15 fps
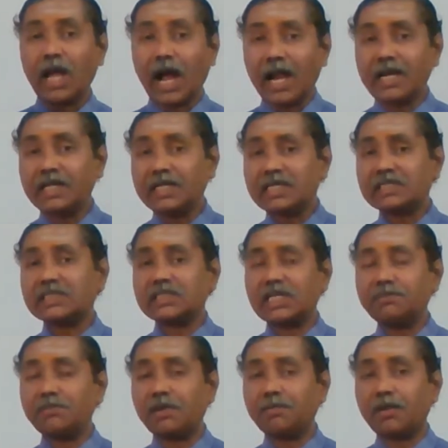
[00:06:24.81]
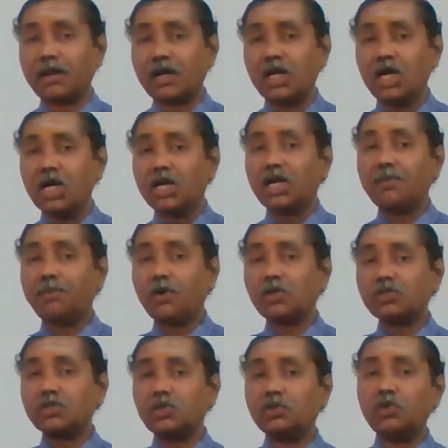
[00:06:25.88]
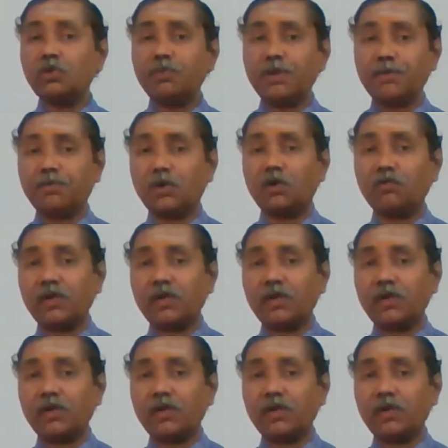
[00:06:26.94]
and each team member reports to two people.